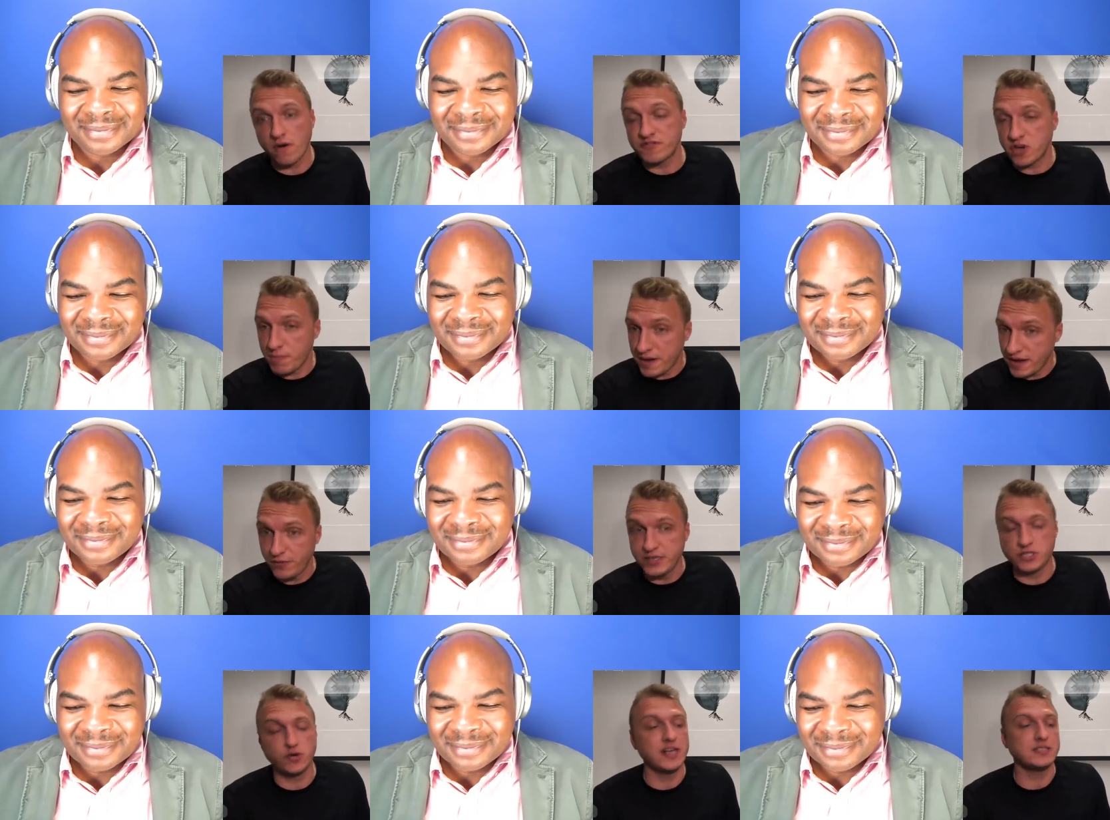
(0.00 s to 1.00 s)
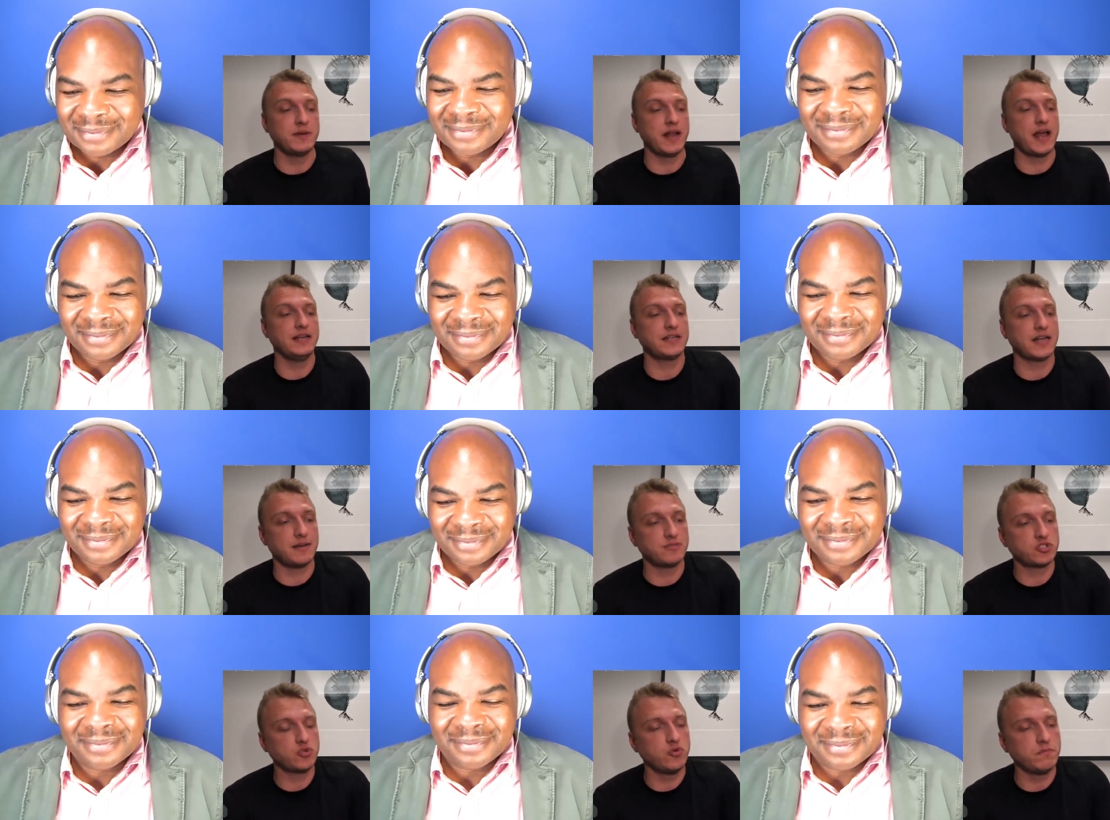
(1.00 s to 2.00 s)
Speaker 1: off top and a retracement anytime
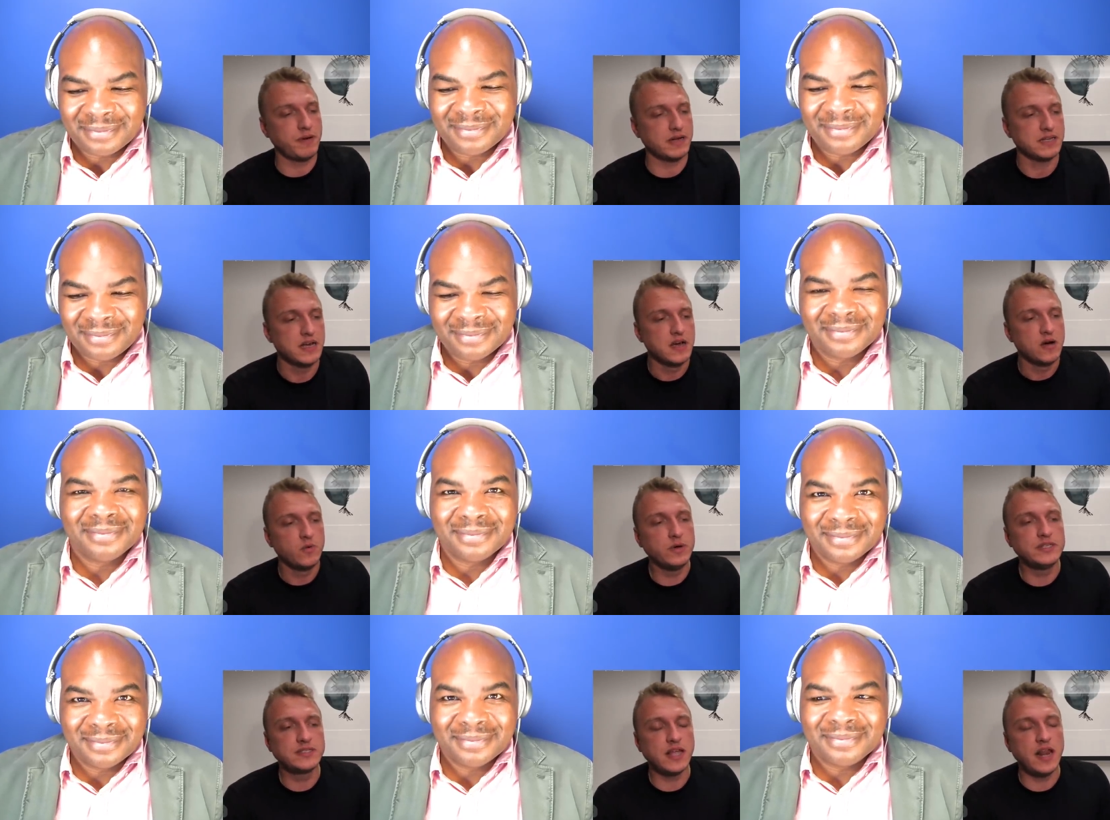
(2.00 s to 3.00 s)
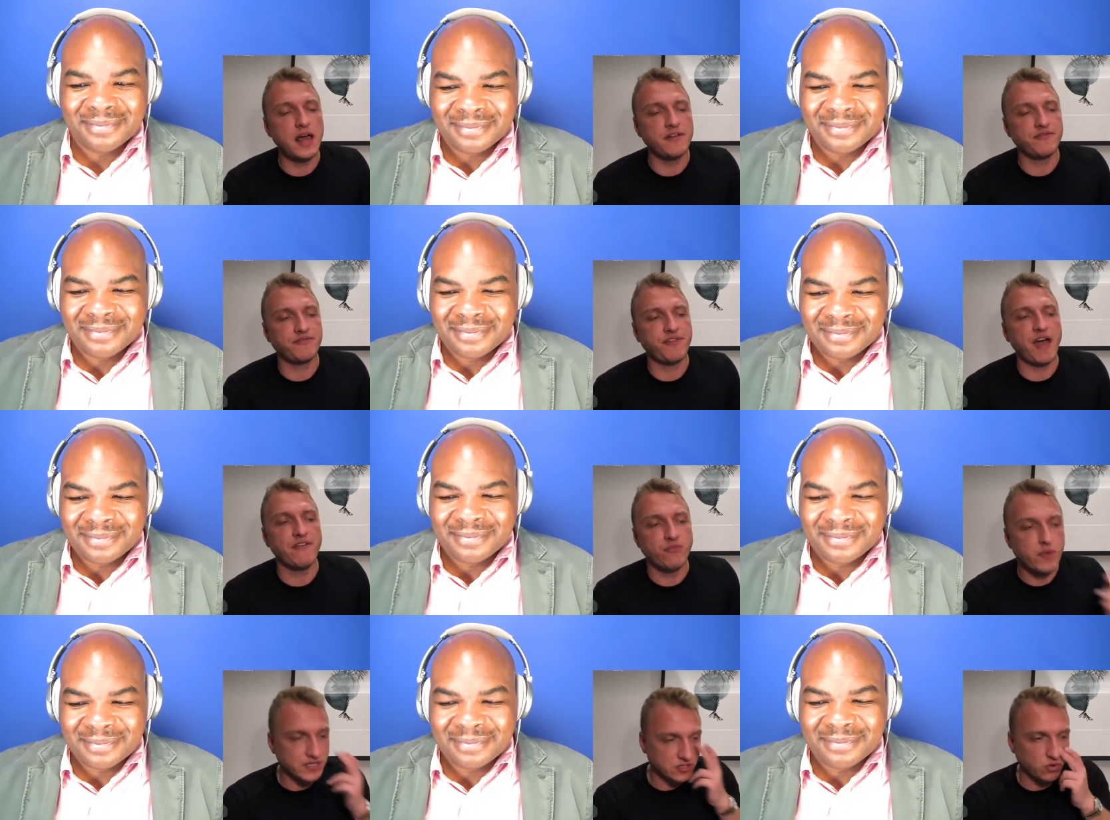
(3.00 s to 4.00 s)
soon, but we still have five
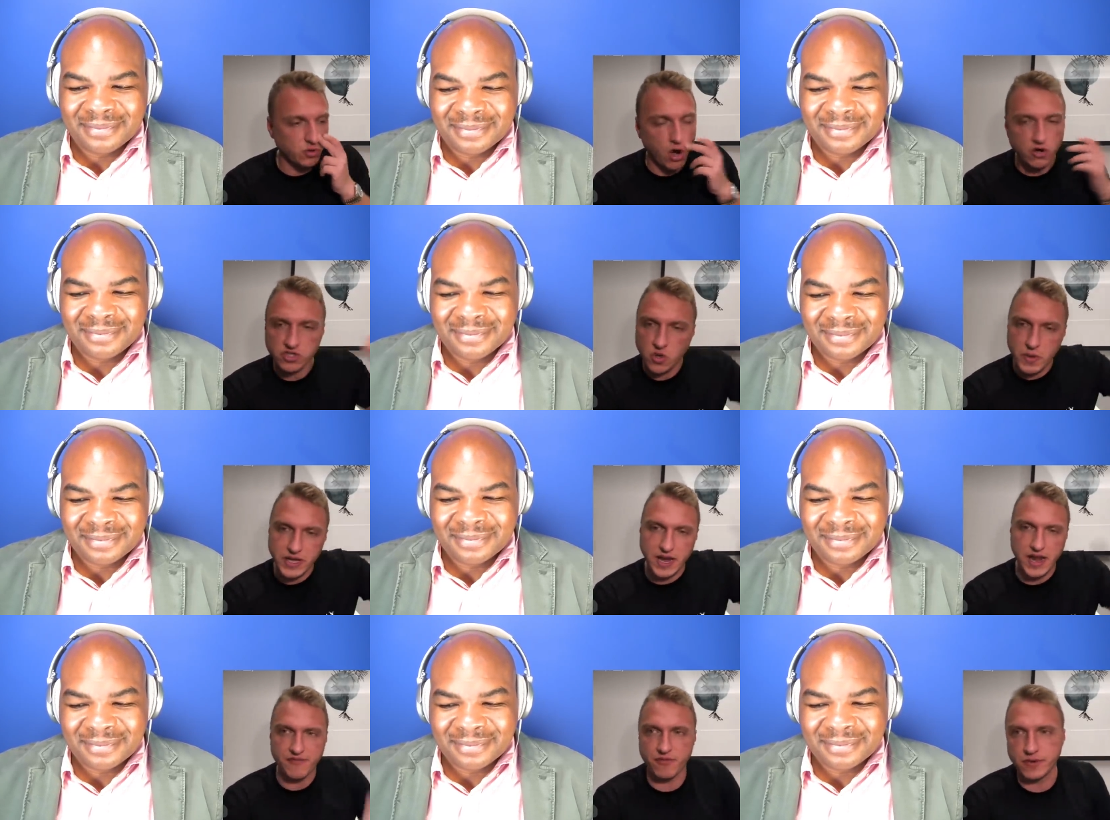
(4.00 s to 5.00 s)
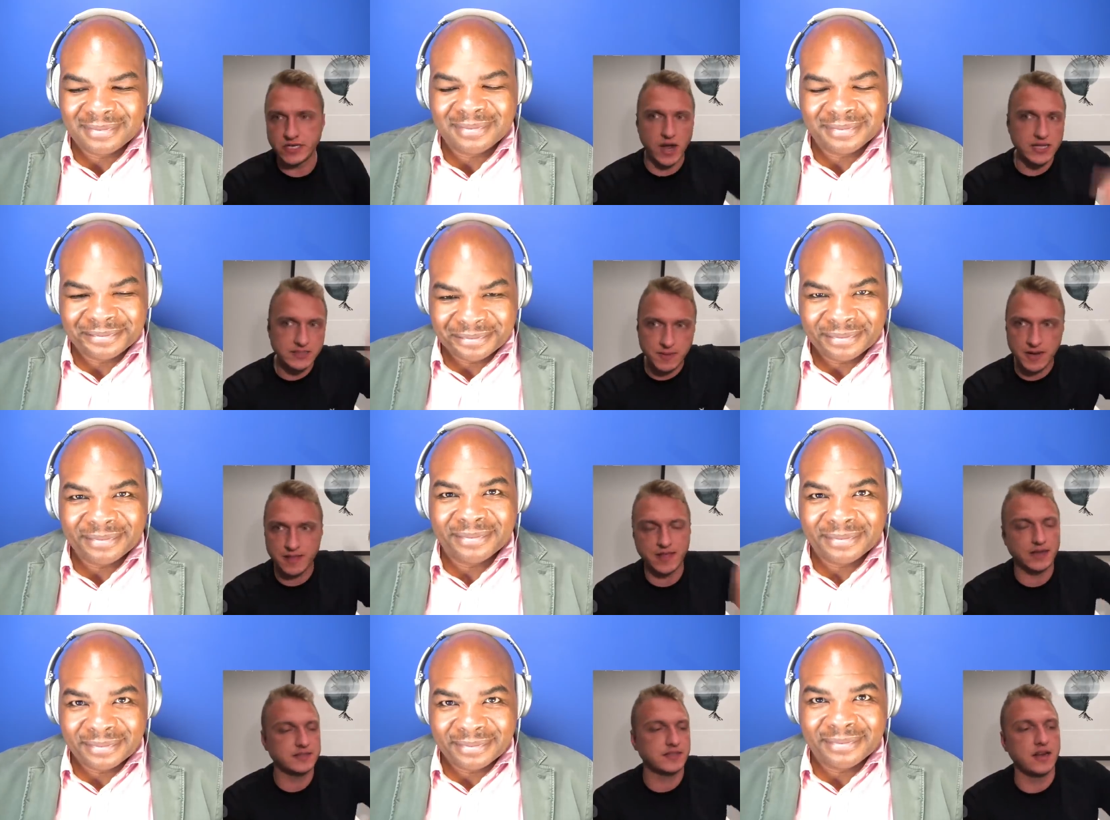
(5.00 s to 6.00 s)
weeks to go, so we can have a retracement and
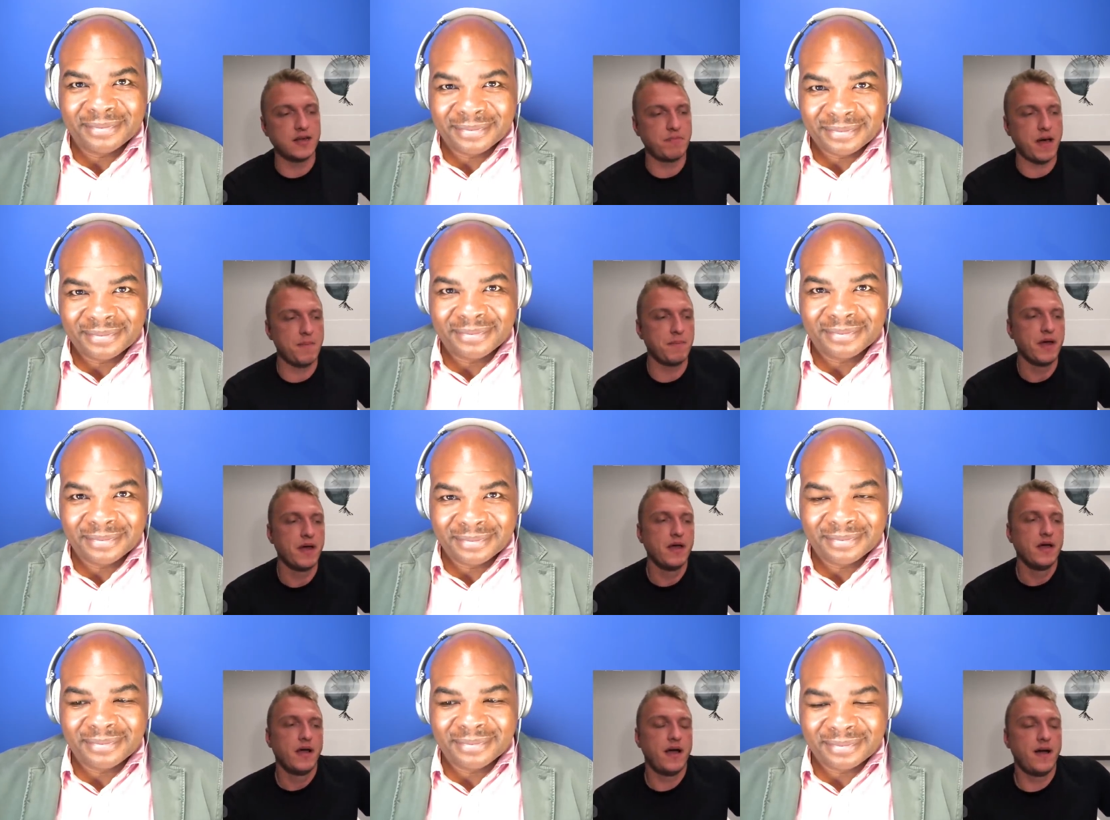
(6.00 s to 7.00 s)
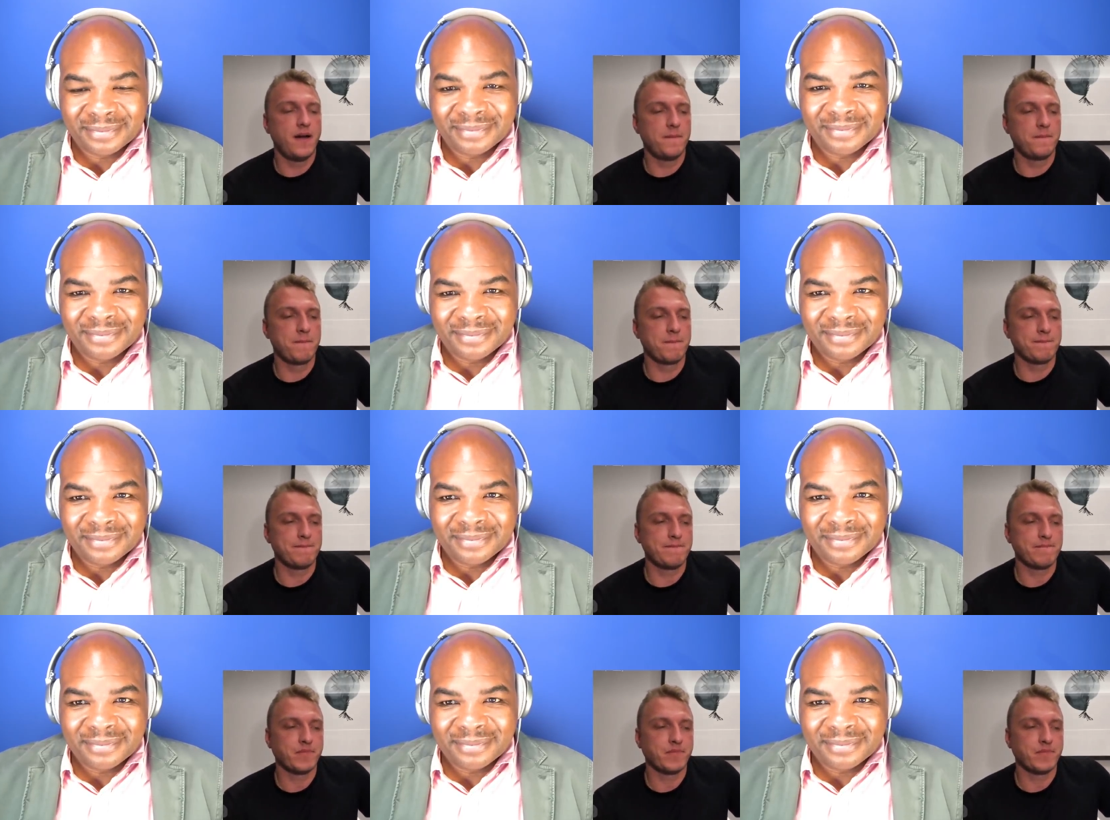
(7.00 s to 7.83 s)
then still a pump. Um,